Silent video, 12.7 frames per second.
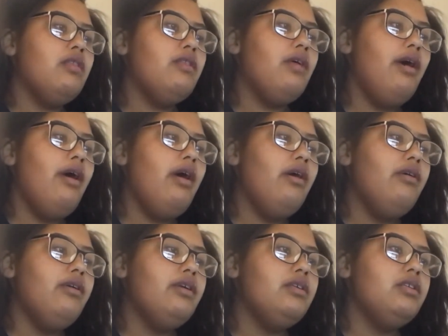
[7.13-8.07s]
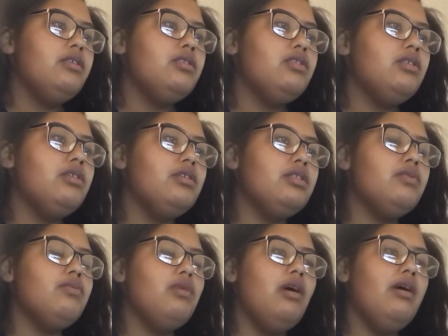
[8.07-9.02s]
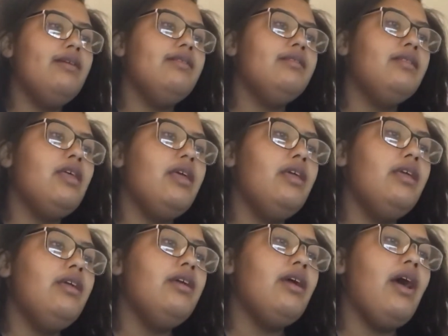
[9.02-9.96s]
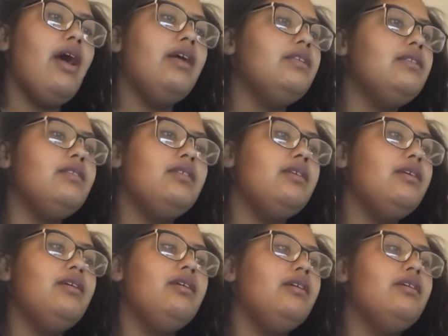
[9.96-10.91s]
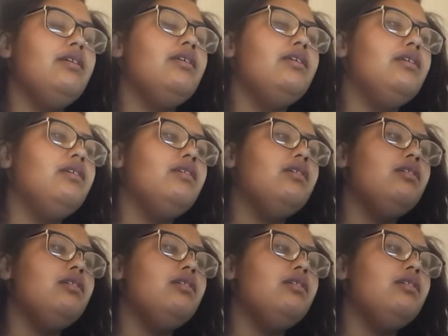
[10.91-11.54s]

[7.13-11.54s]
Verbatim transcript: There is just one thing I need.